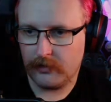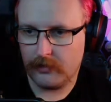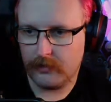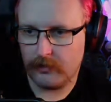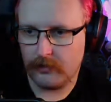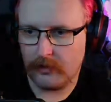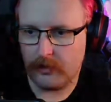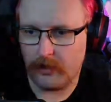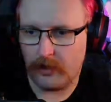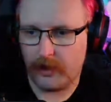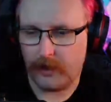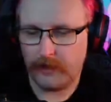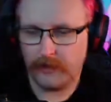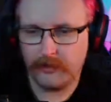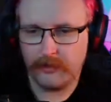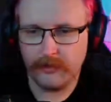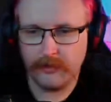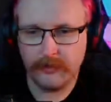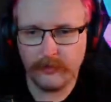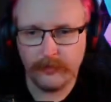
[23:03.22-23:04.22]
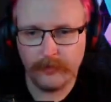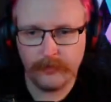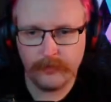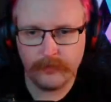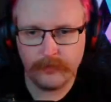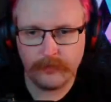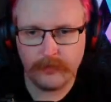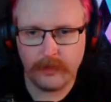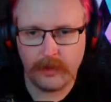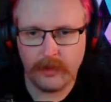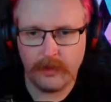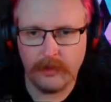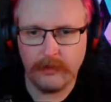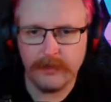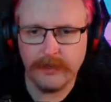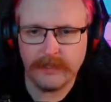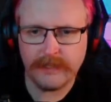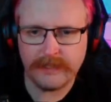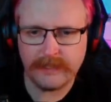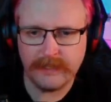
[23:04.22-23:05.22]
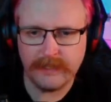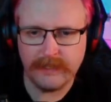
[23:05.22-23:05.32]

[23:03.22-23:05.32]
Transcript: Alright. Let me see